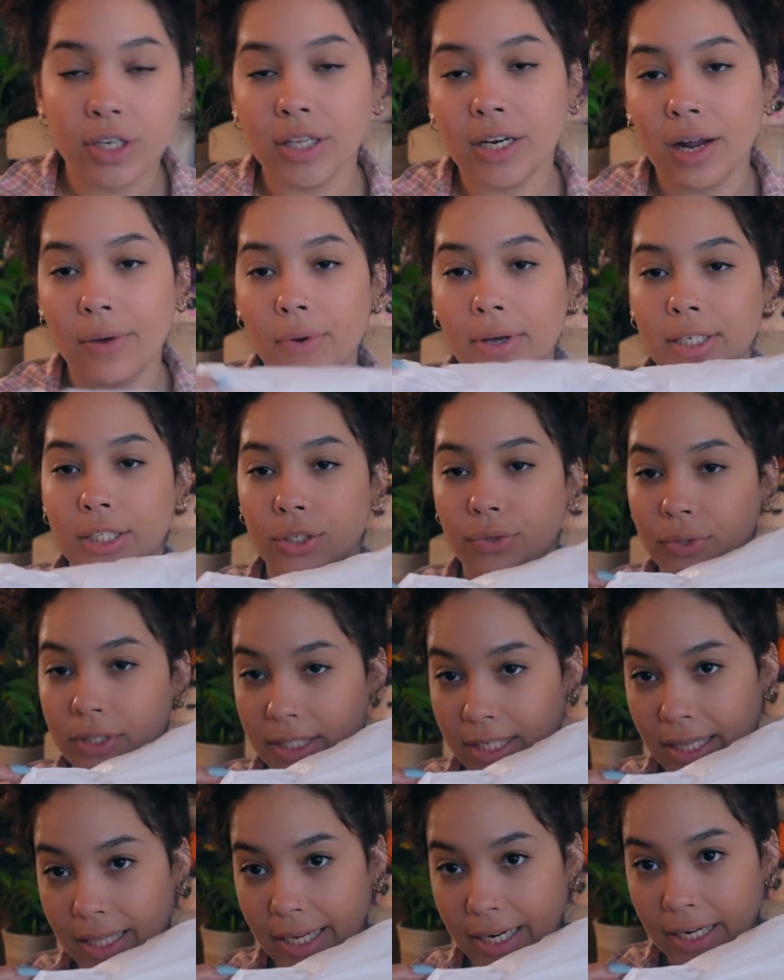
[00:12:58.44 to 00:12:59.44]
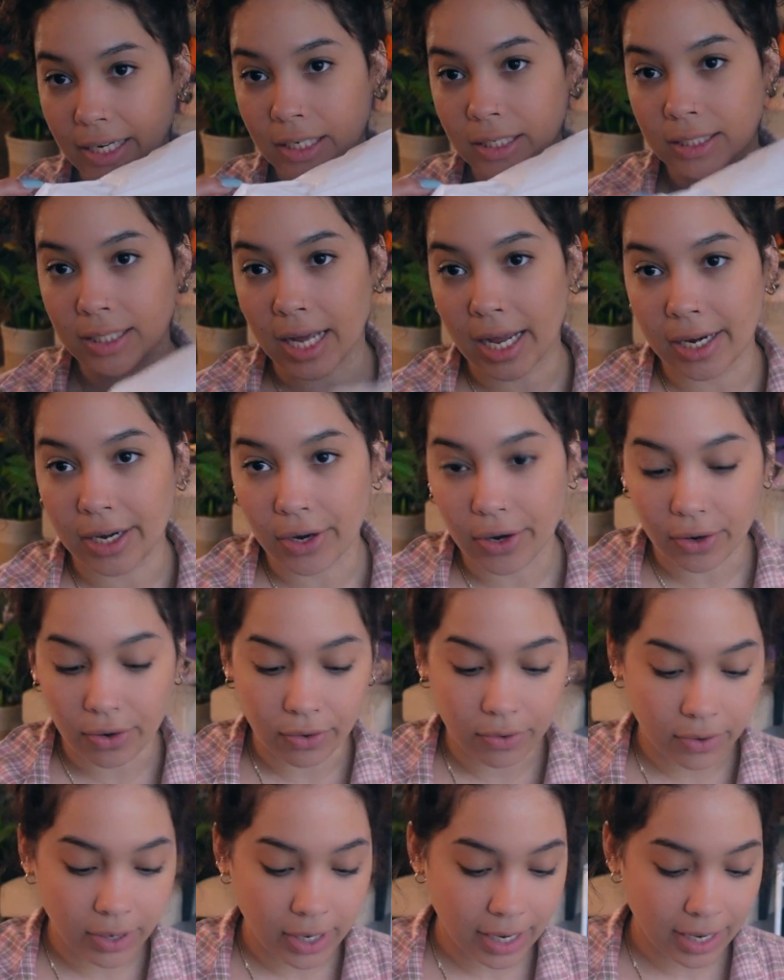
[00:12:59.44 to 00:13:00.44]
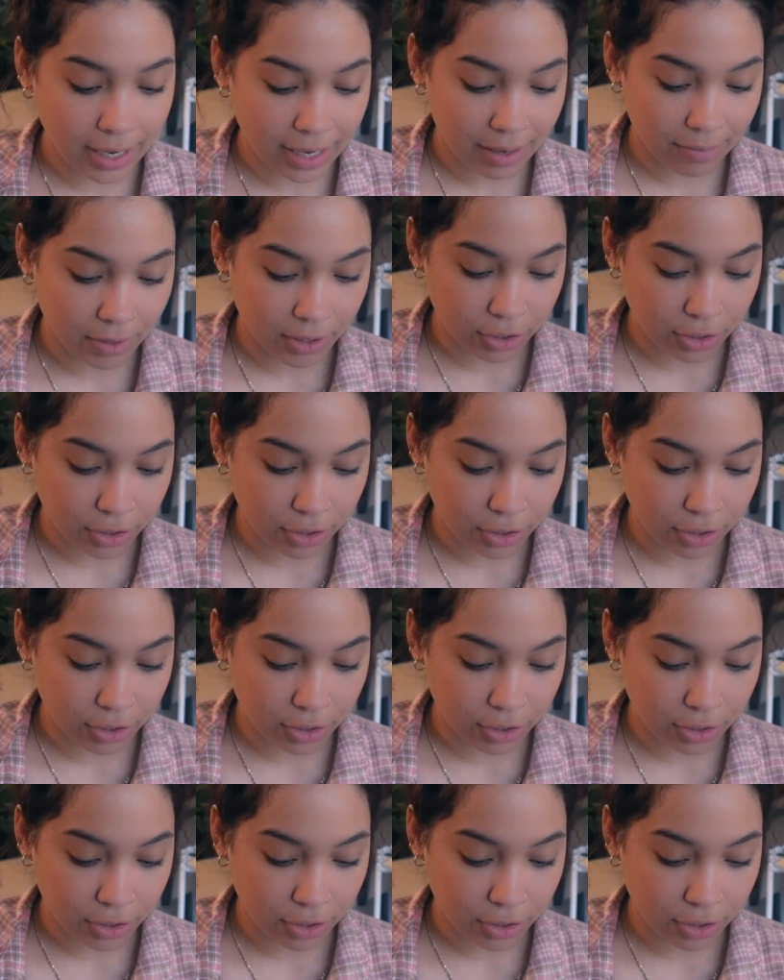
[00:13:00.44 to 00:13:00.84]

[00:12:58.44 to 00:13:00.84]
that I went to was Claire's. I know I'm a